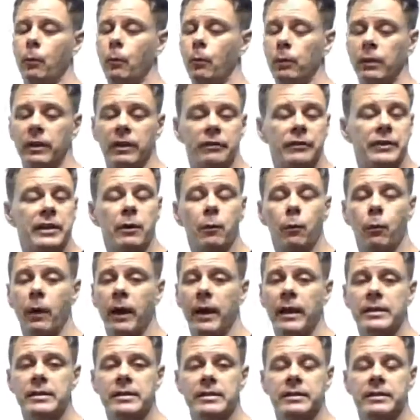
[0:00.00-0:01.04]
lifting
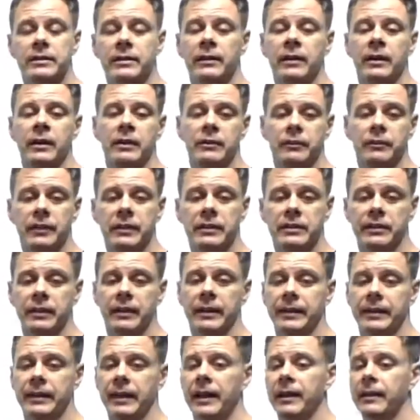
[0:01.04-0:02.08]
weights, things
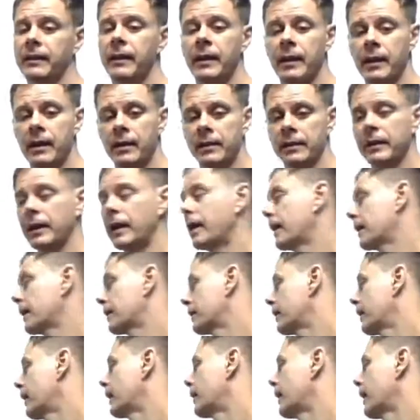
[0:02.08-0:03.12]
like that, that
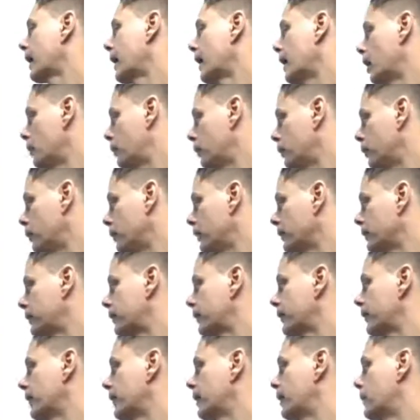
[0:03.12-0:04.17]
can help with
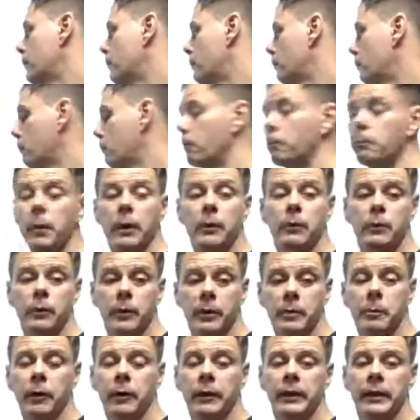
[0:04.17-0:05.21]
bone
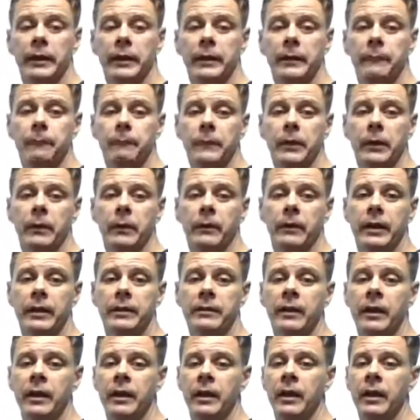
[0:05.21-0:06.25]
remodeling. All right.
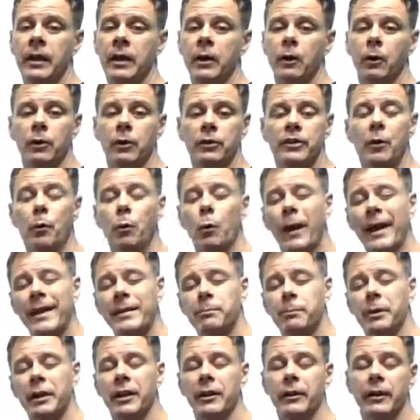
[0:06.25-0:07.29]
Also,
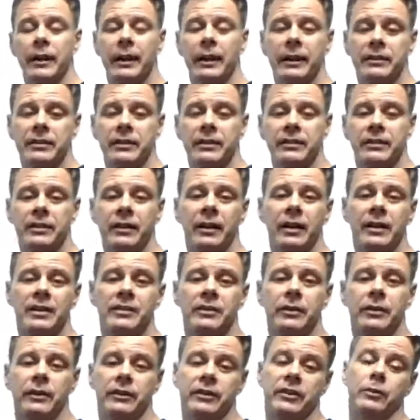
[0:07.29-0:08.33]
weight bearing exercise
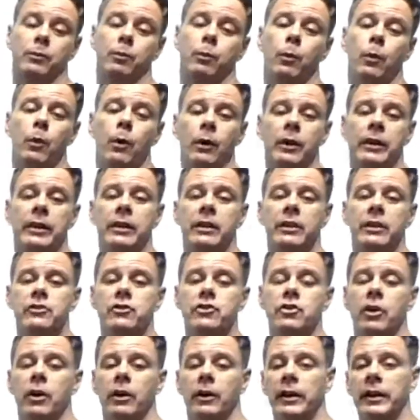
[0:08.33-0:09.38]
such as walking and
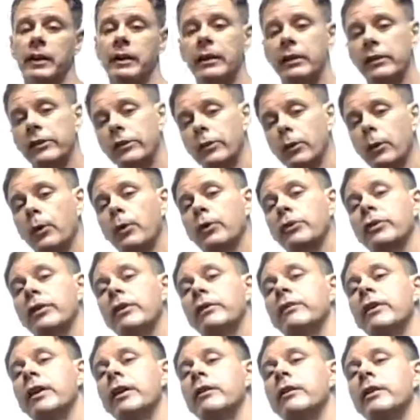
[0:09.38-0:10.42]
jogging is also
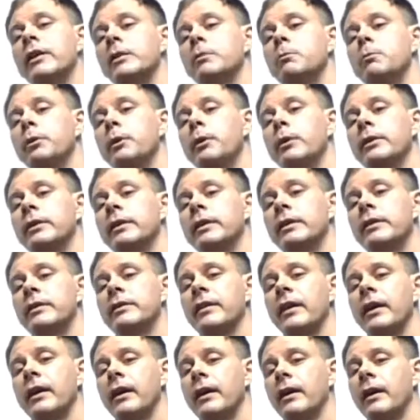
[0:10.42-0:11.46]
very
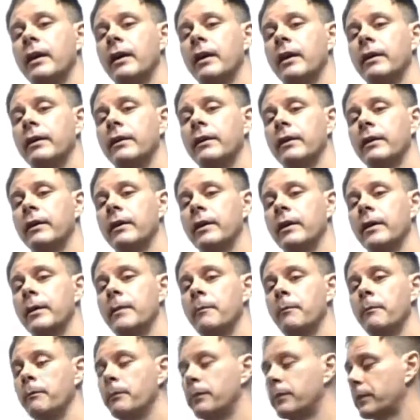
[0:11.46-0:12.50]
important, and
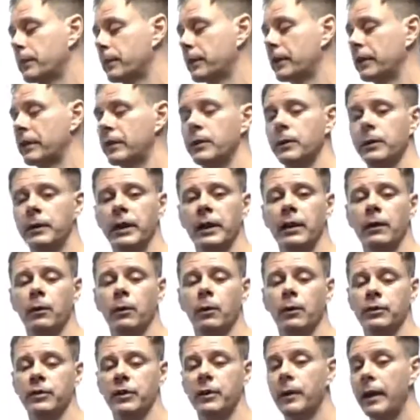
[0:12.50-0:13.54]
you can
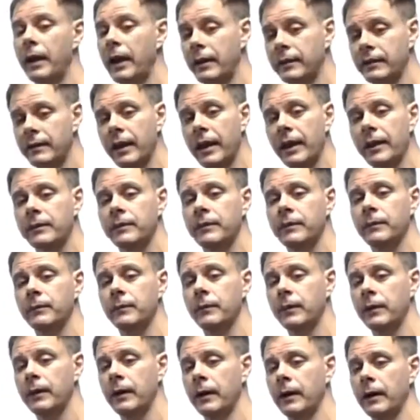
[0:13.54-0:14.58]
also add that.
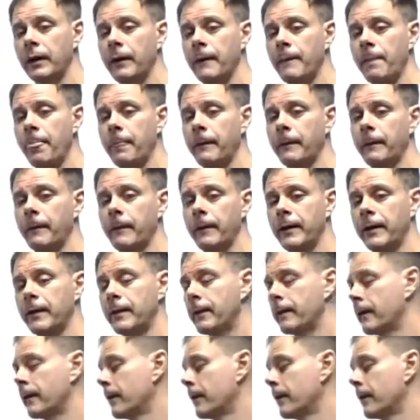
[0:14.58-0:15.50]
All right.